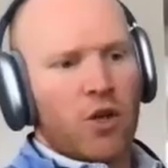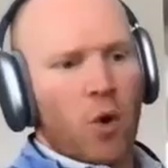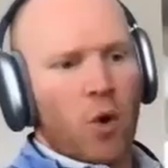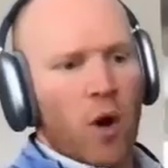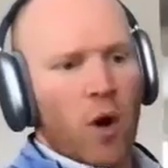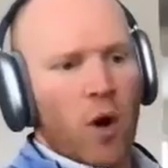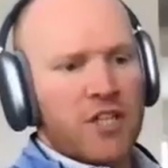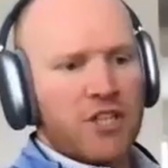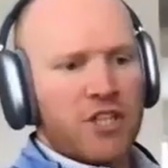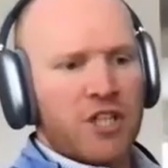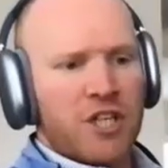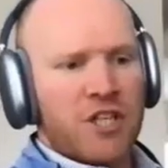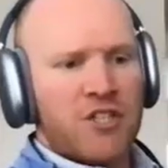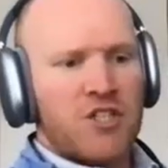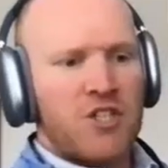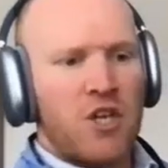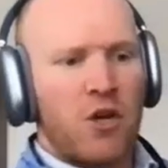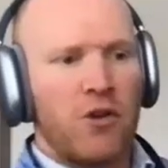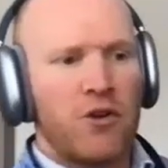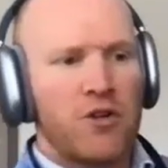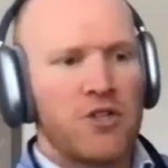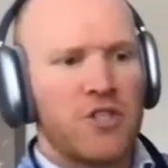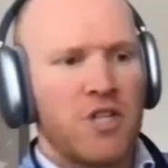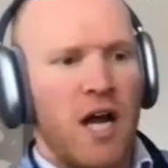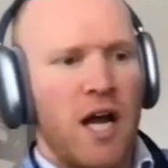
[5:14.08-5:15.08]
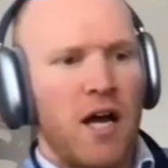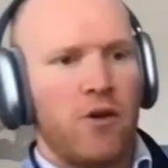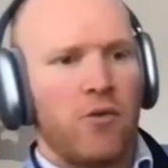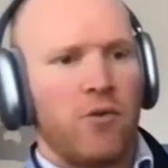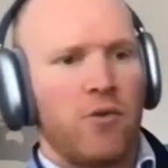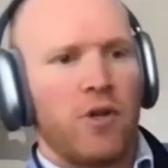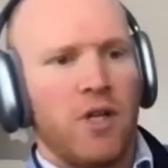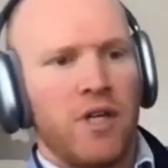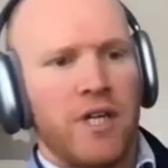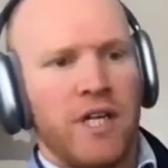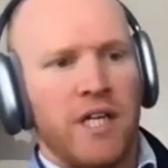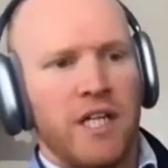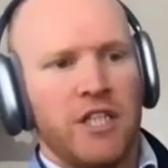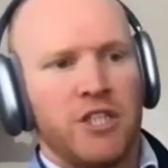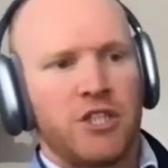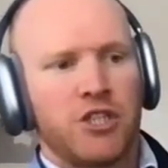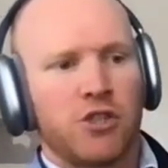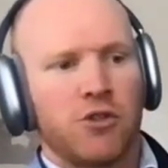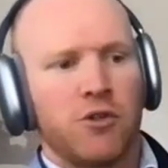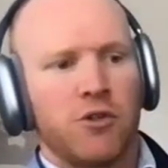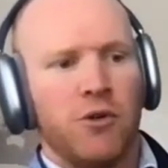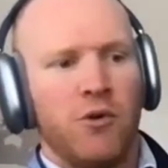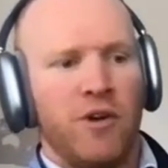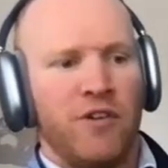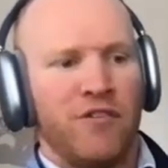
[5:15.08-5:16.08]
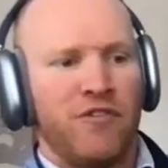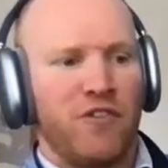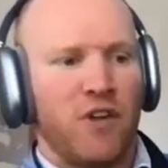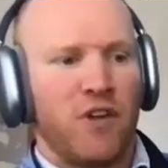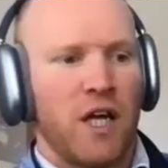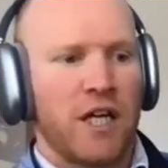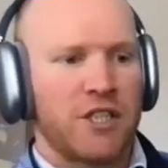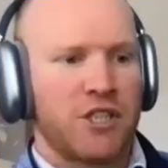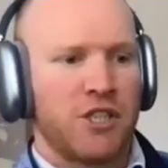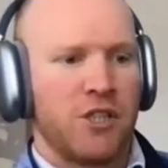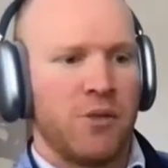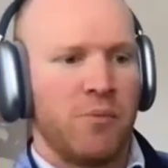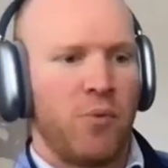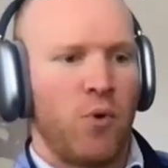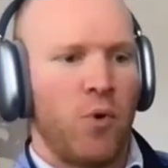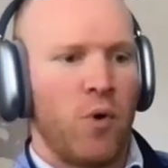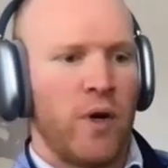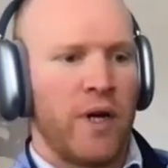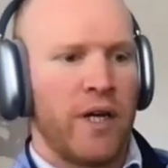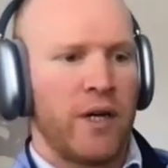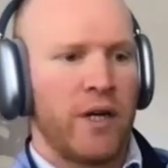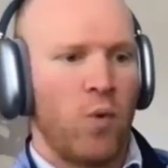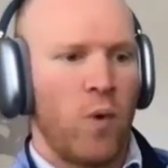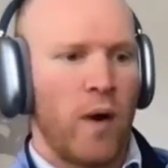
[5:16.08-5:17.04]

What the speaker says: question. So there's not really any true inflection point